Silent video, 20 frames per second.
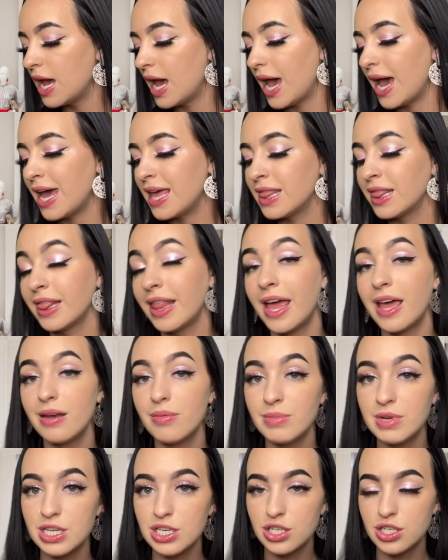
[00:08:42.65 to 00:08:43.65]
And let
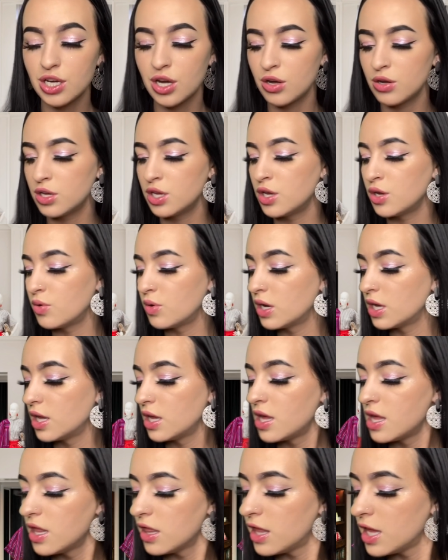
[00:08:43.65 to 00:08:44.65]
me show you
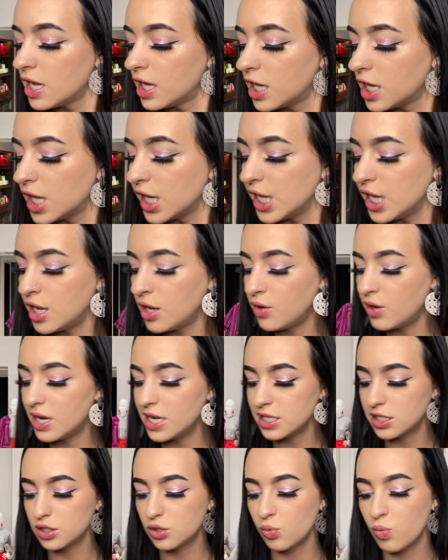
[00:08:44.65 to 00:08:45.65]
the
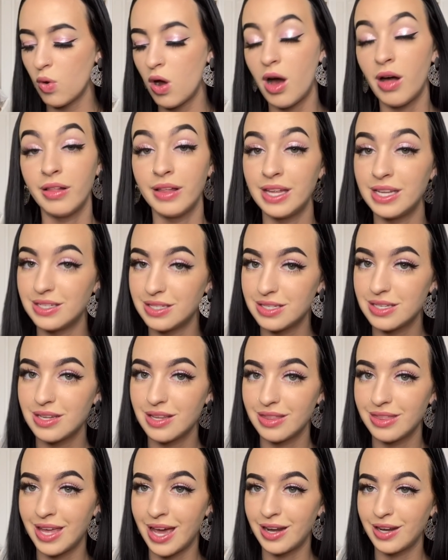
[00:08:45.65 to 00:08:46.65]
cutest wallets
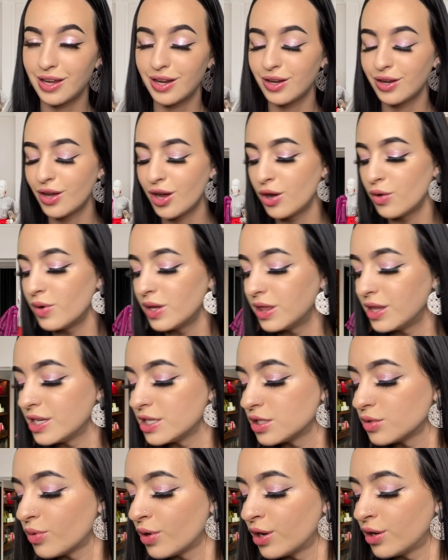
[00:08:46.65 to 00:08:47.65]
that can go with
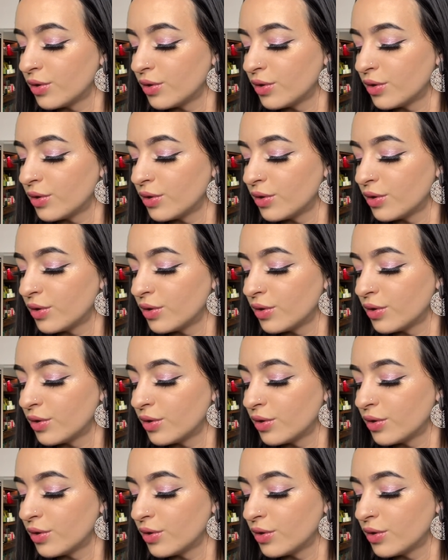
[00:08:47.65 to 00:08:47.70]
this one,